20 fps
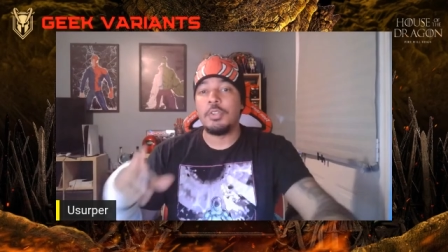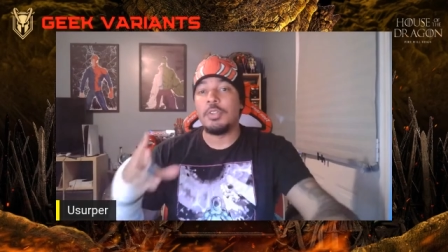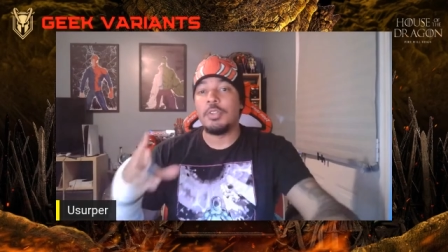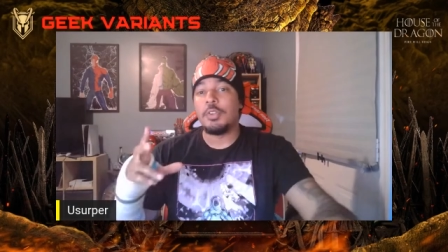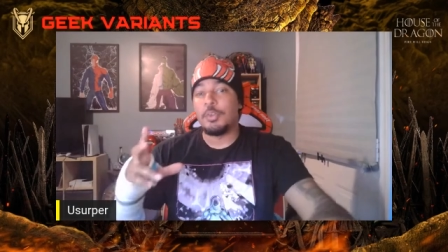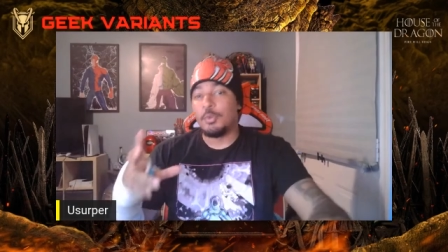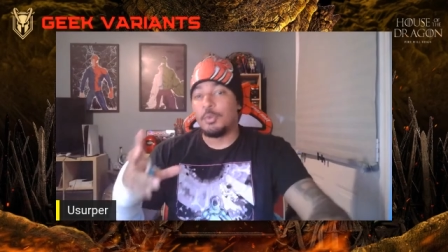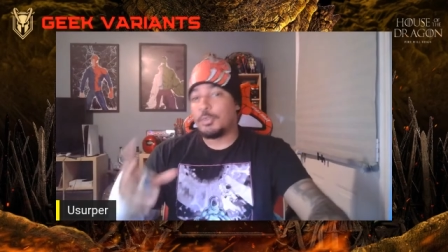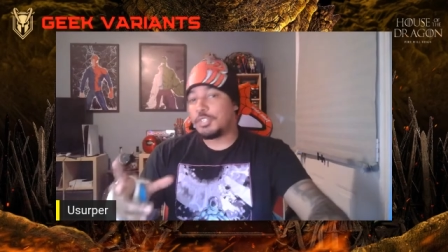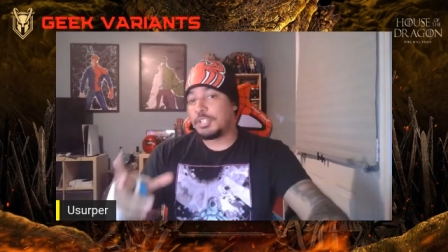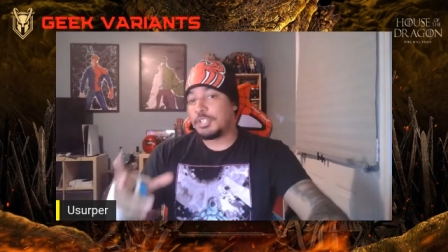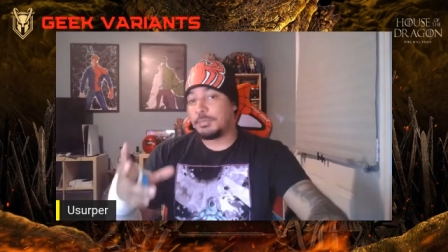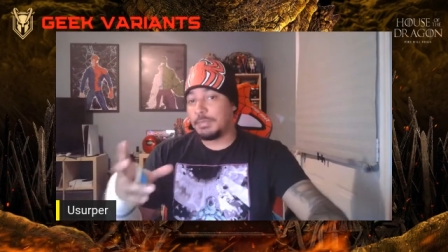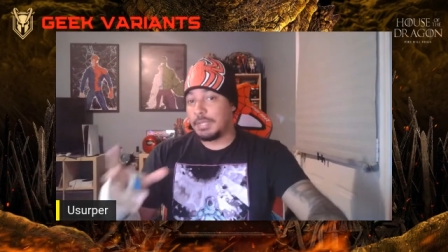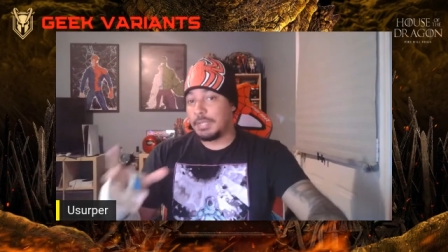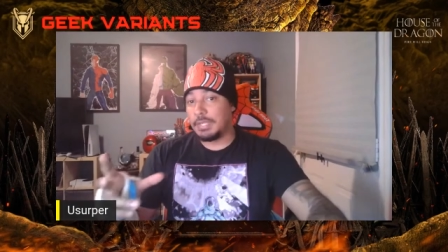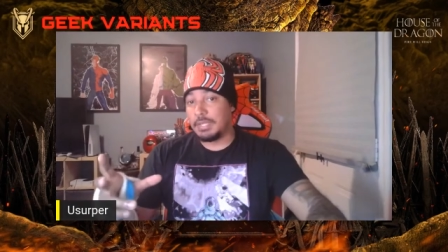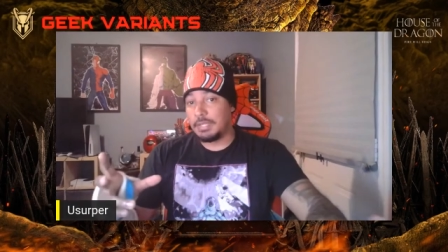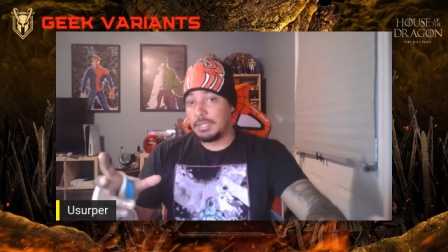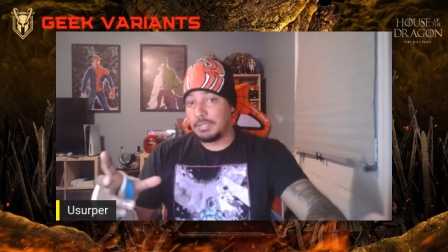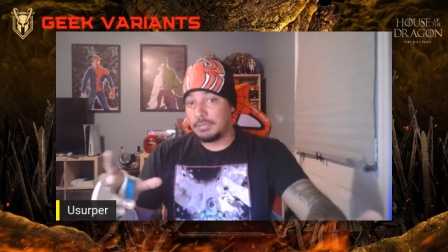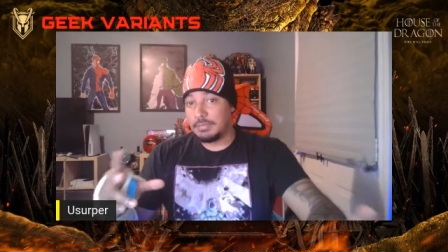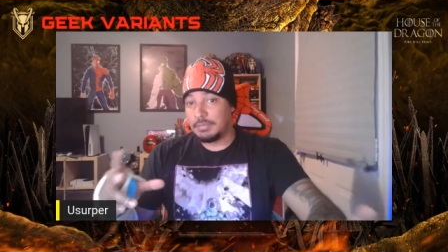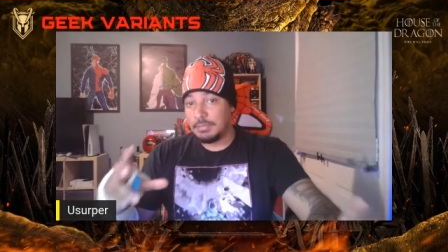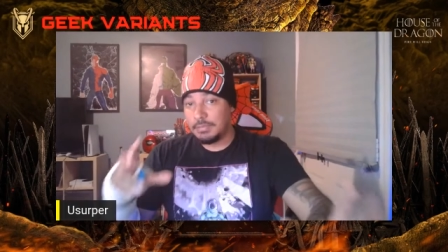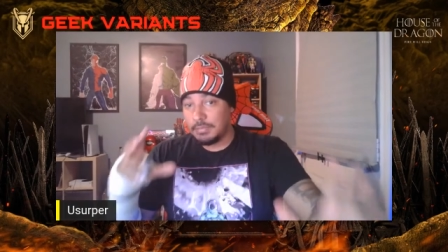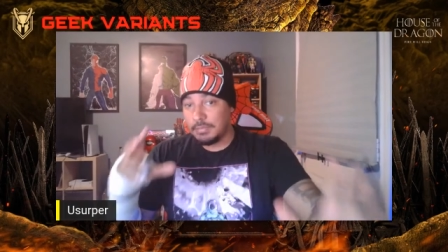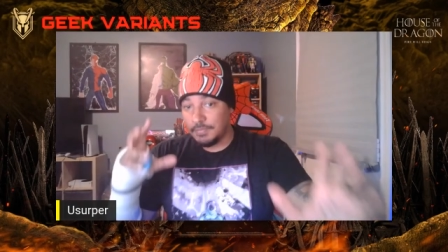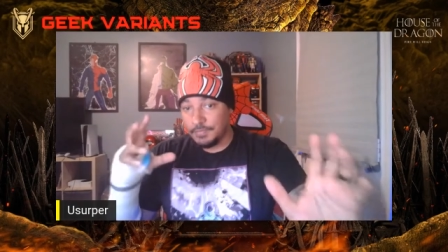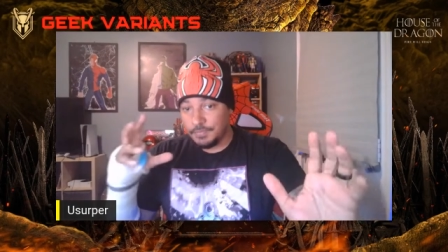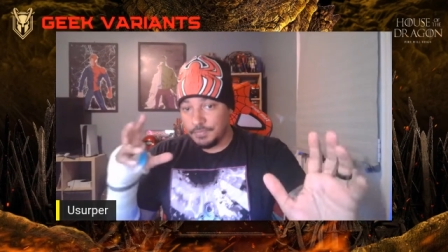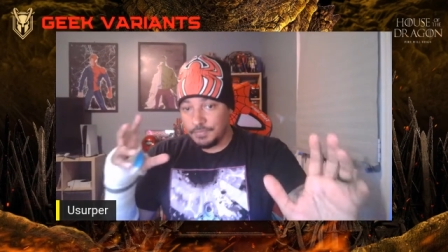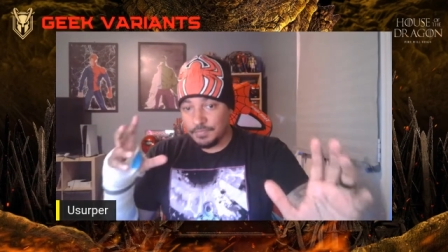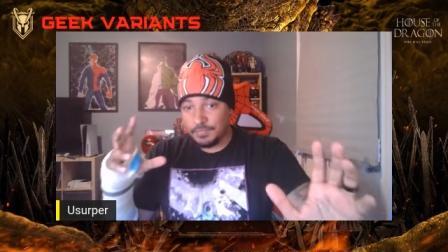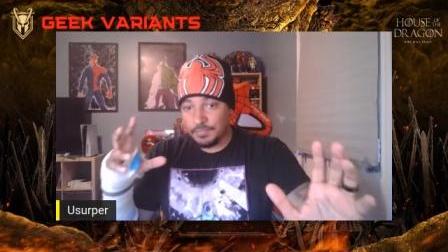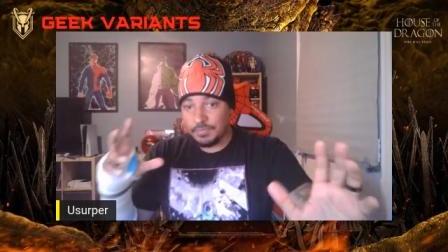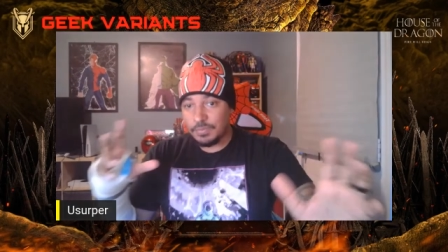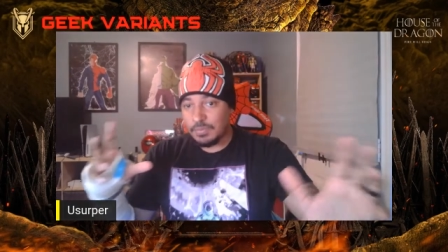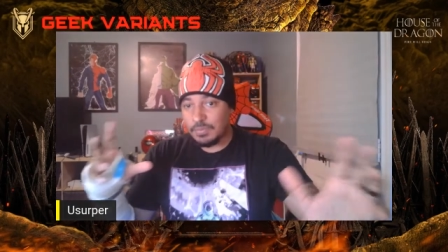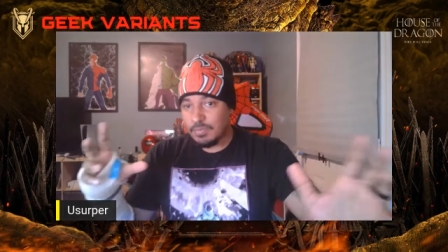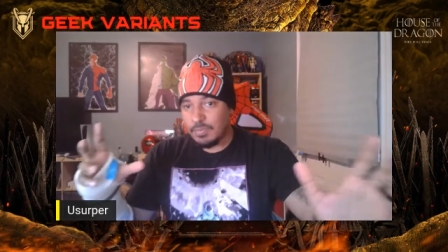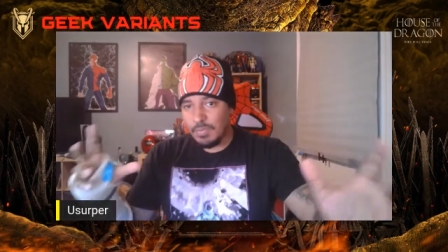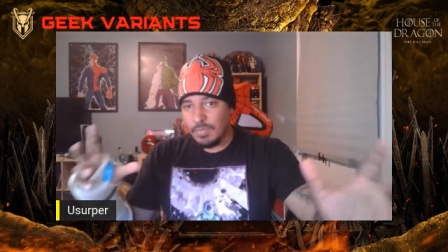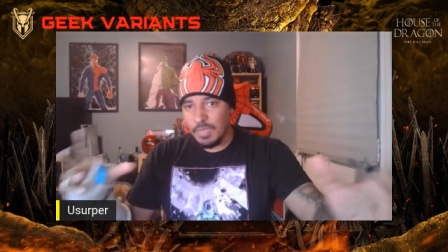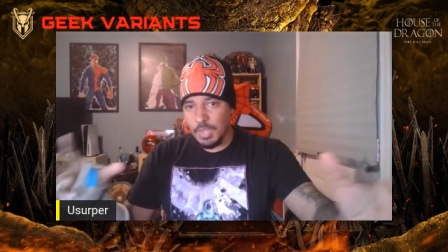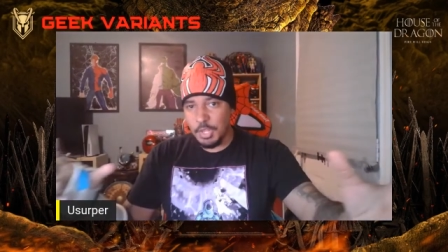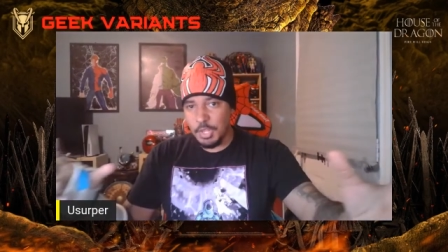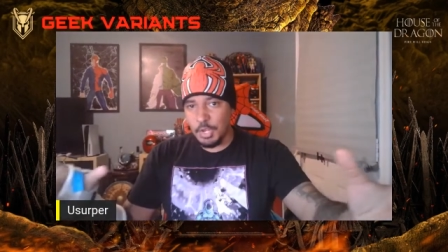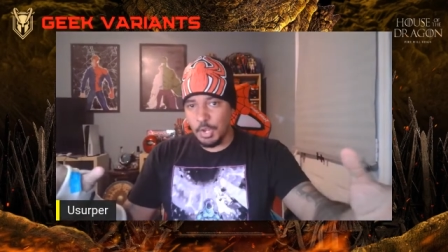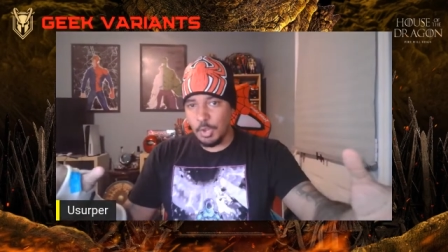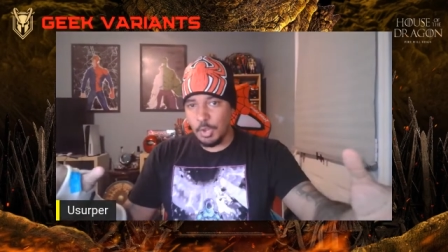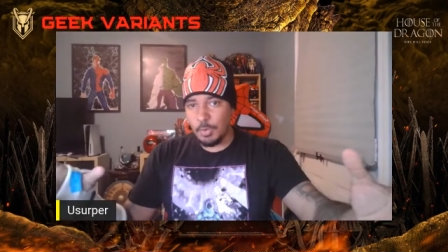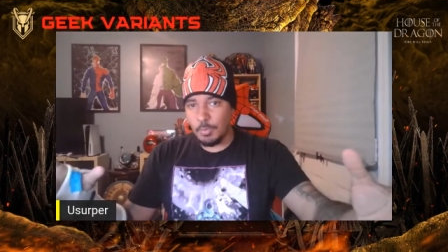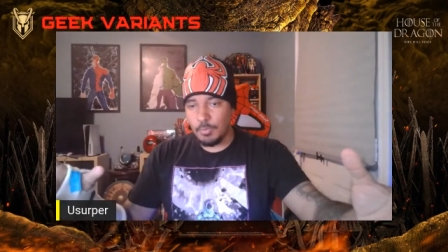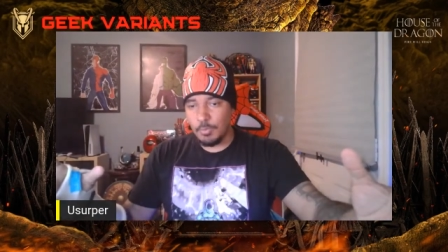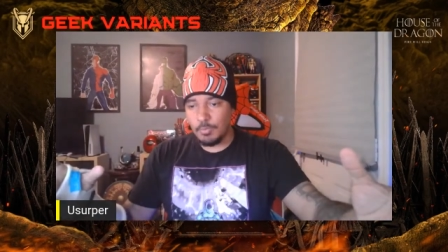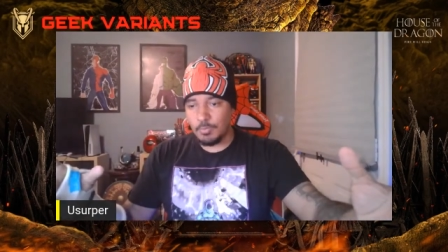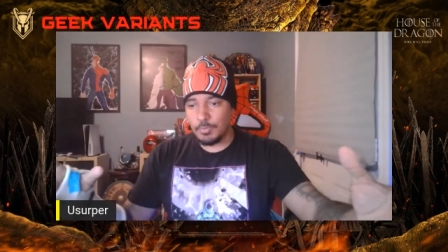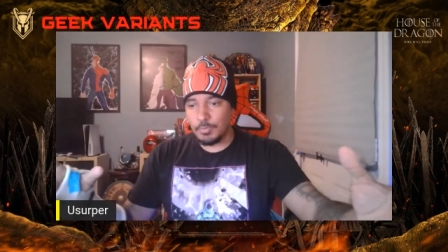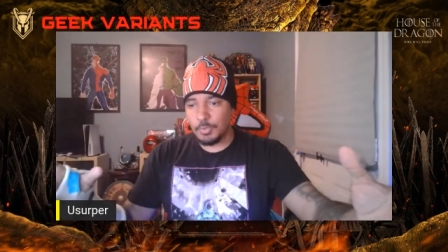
Who should be, you know,